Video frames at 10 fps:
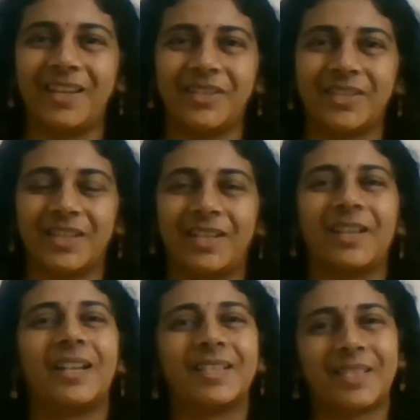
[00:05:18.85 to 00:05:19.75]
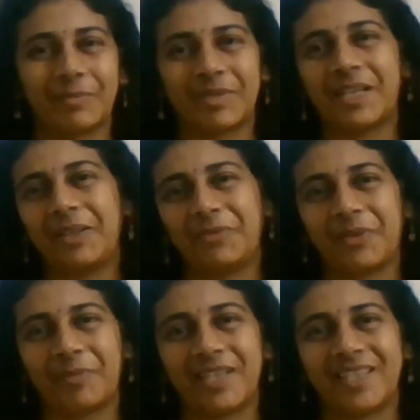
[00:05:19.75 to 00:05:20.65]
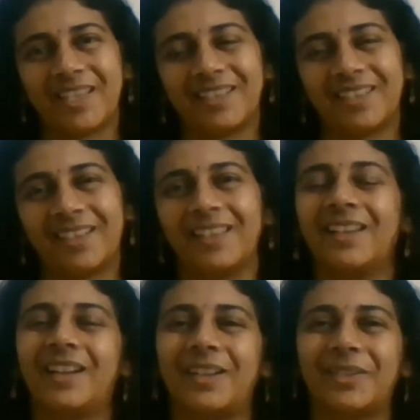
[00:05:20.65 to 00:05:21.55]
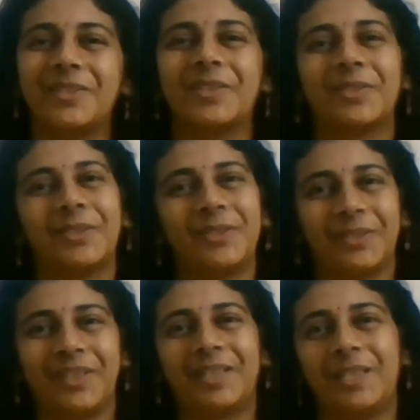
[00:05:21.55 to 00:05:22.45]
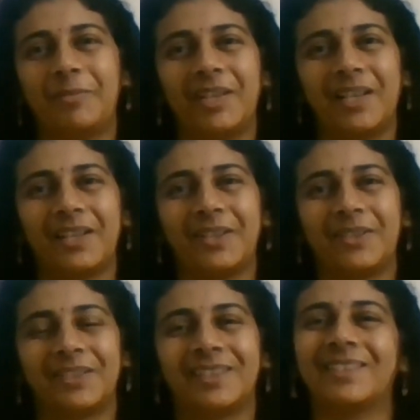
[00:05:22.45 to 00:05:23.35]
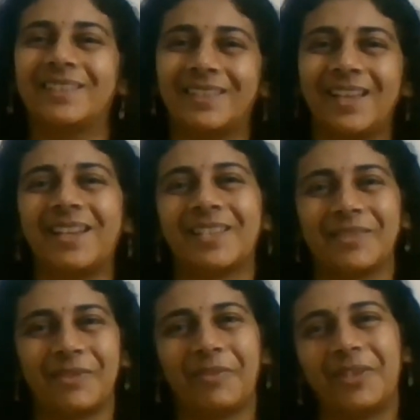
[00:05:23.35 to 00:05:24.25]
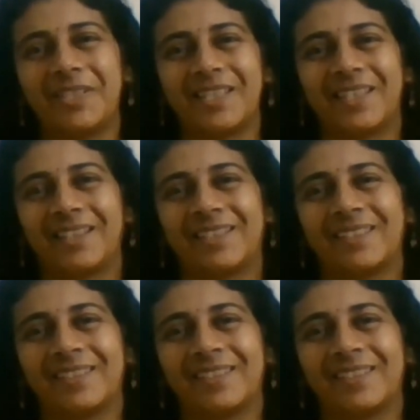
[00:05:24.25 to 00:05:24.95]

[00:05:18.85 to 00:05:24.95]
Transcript: share and subscribe for my channel and also to hit the bell icon. Thanks for watching.